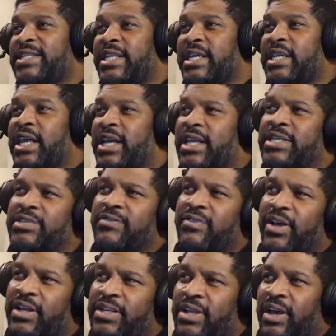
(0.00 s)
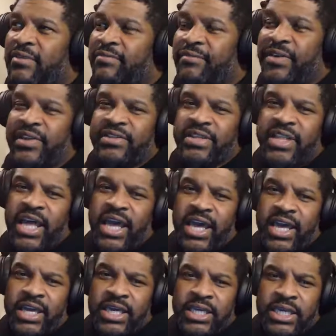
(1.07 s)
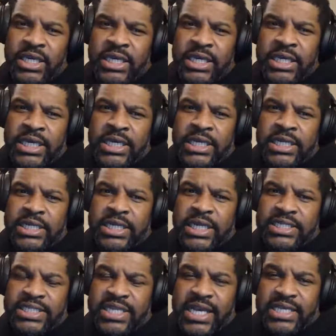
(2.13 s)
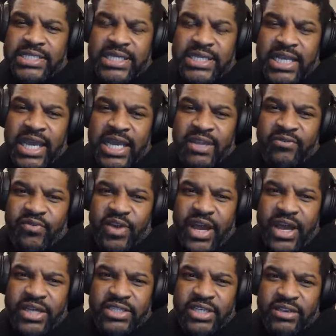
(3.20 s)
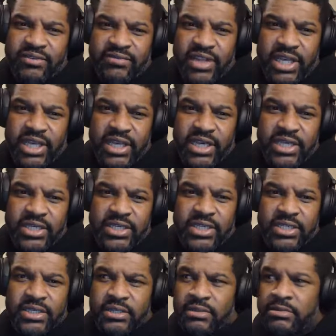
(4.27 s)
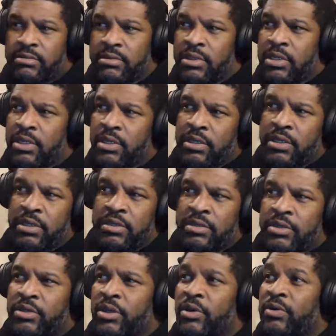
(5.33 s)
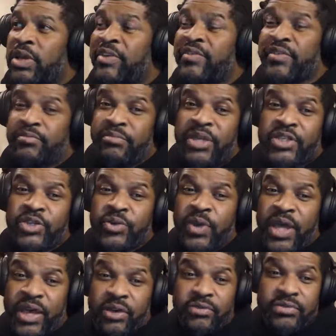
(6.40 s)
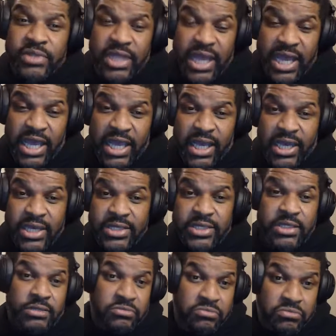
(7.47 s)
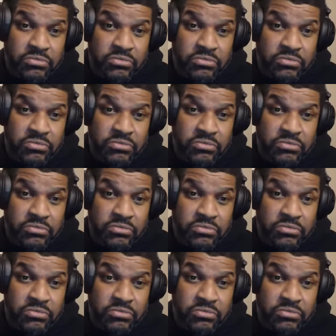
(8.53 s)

and then I guess a fifth day that's designated for activities and even mental health days.